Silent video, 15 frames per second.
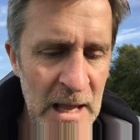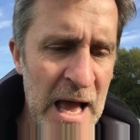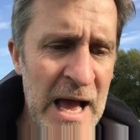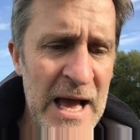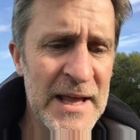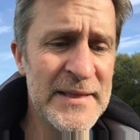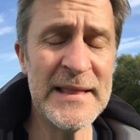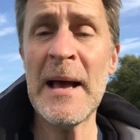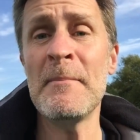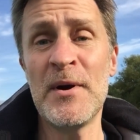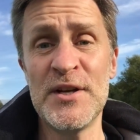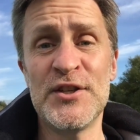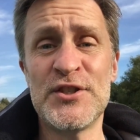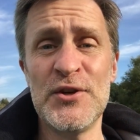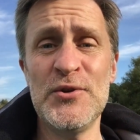And that
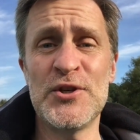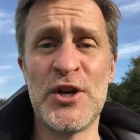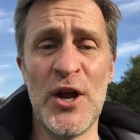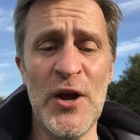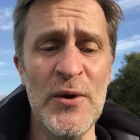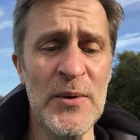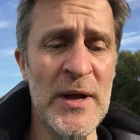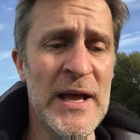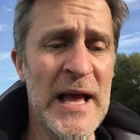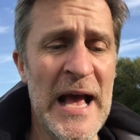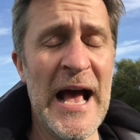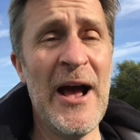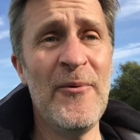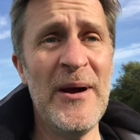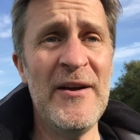might suit you.
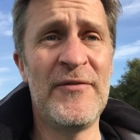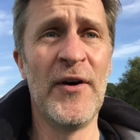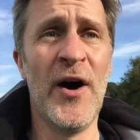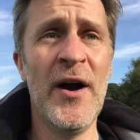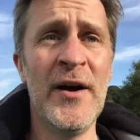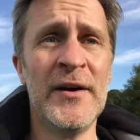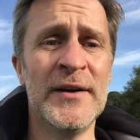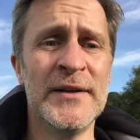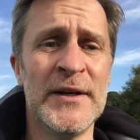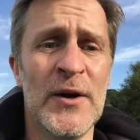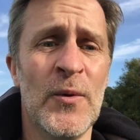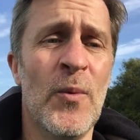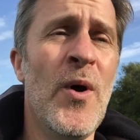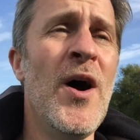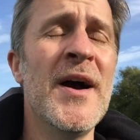However,
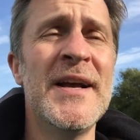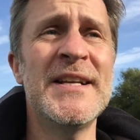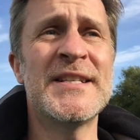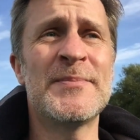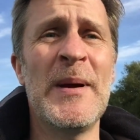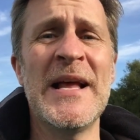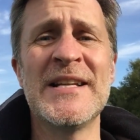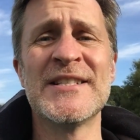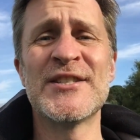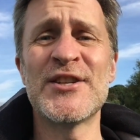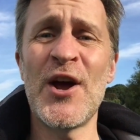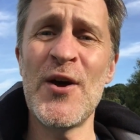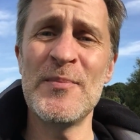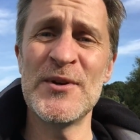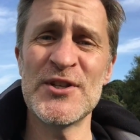why spend
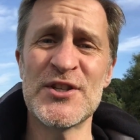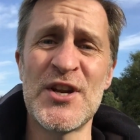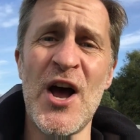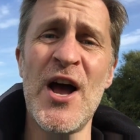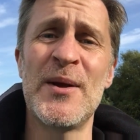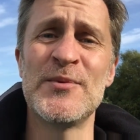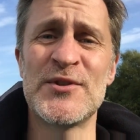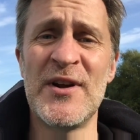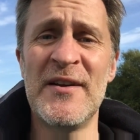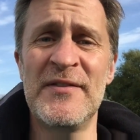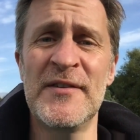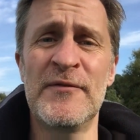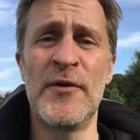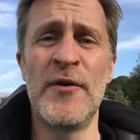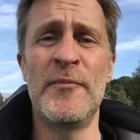so much time
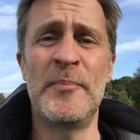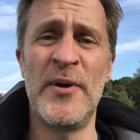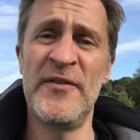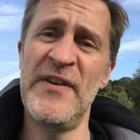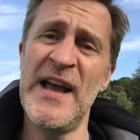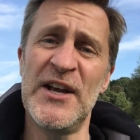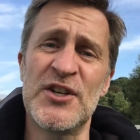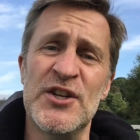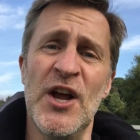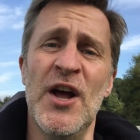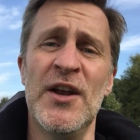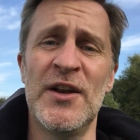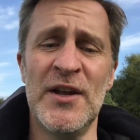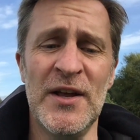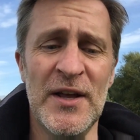striving for
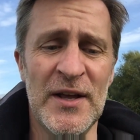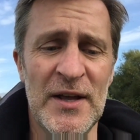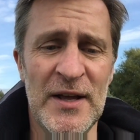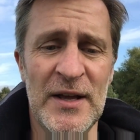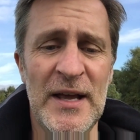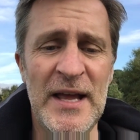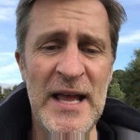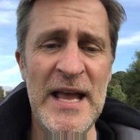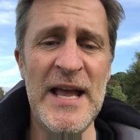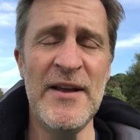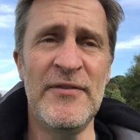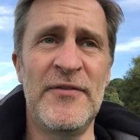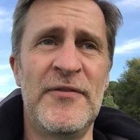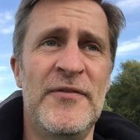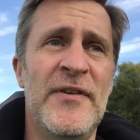perfection
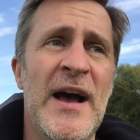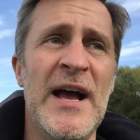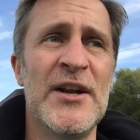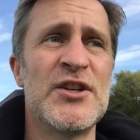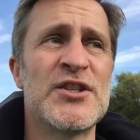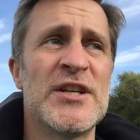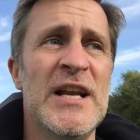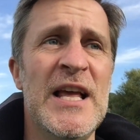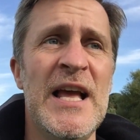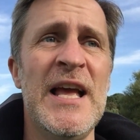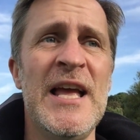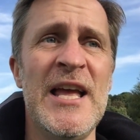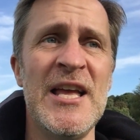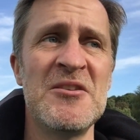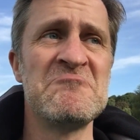if
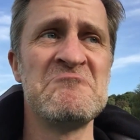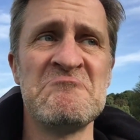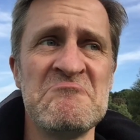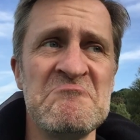actually